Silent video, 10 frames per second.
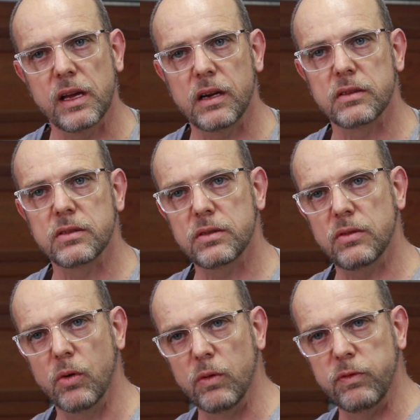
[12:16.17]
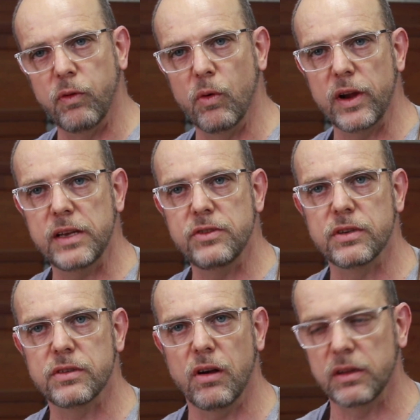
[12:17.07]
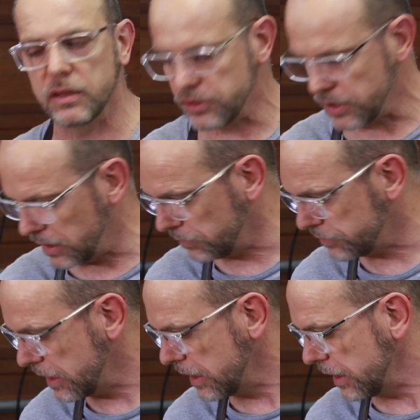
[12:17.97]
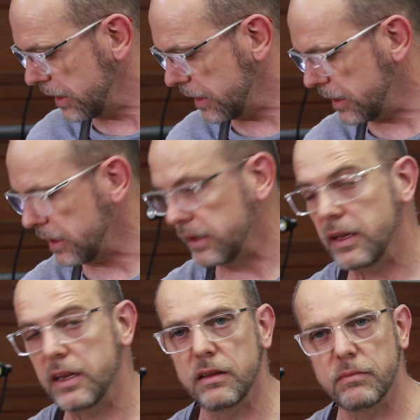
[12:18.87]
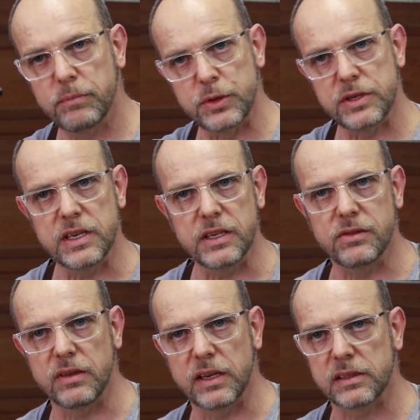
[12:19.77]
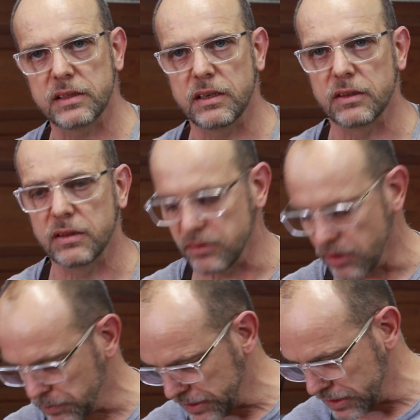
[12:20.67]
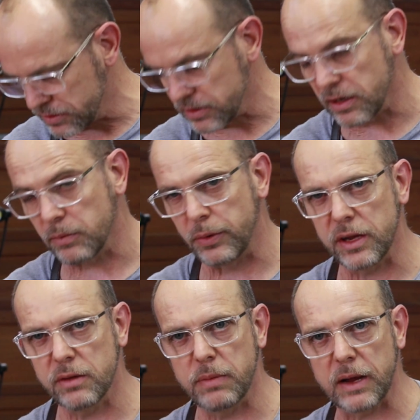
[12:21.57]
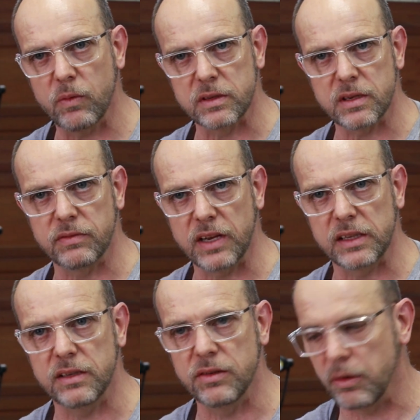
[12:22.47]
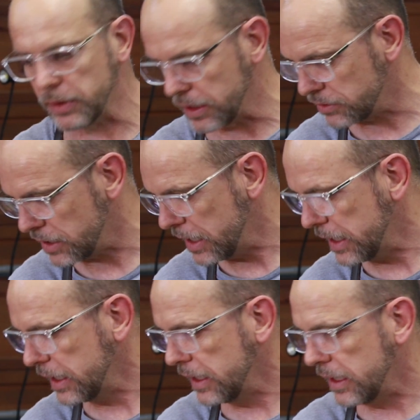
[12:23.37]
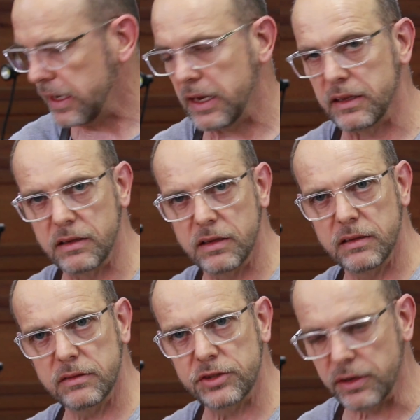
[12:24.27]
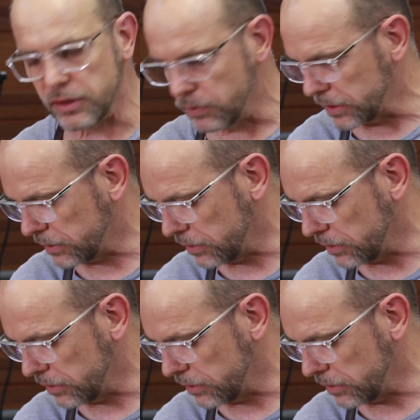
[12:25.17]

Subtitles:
out all four edges on the shelves and then proceed to cut out the dominoes, and I'll bring you back once I've cut the dominoes and show you what it